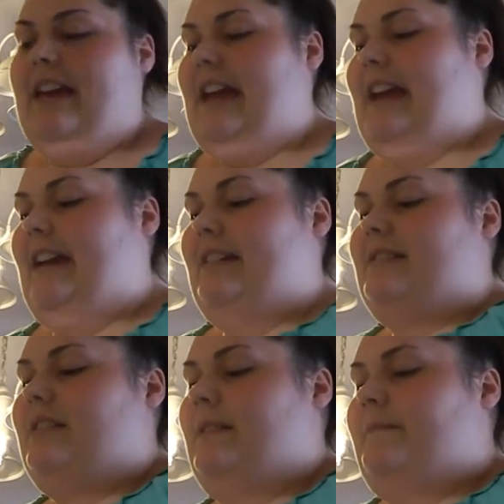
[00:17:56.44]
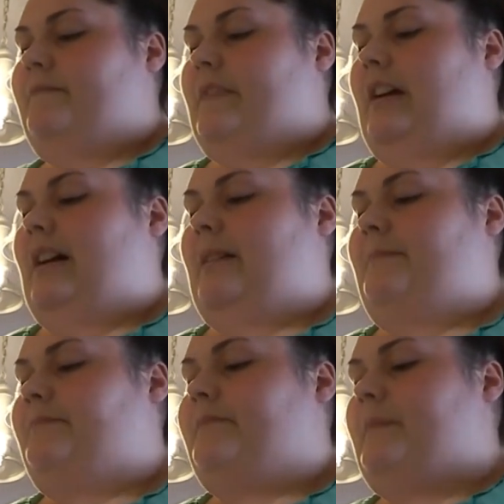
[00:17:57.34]
and
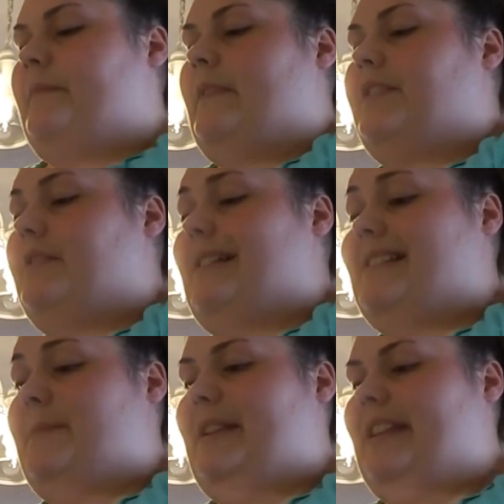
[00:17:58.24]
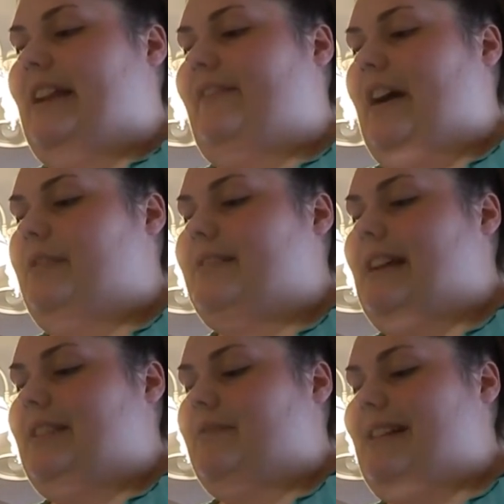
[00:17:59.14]
the recipe that I found is
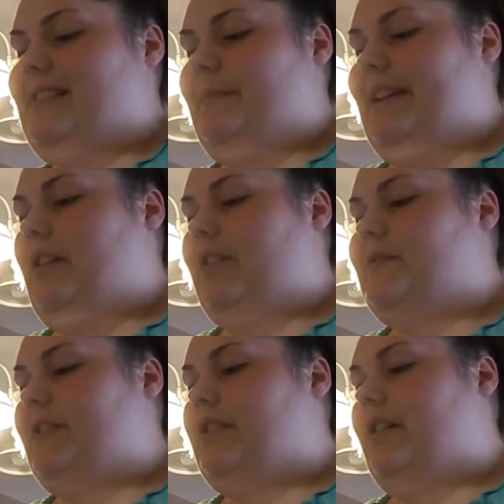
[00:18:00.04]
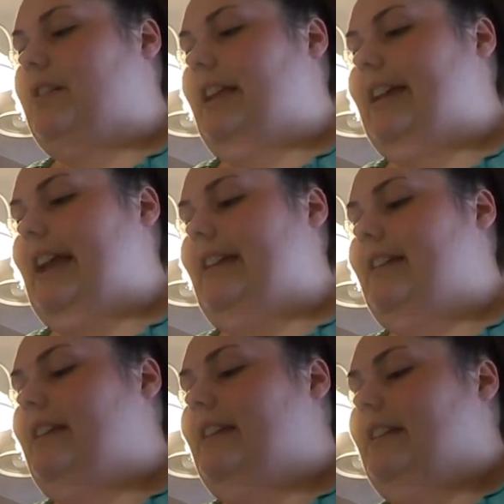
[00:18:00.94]
that the recipe calls for garlic, and
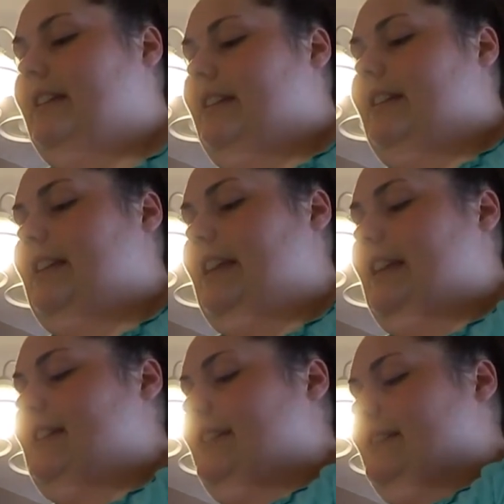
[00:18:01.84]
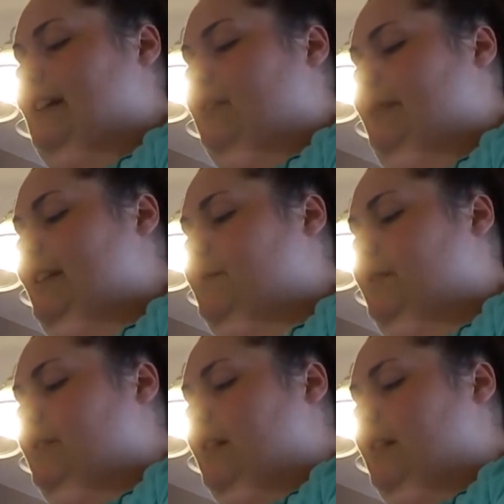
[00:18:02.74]
he didn't tell me to put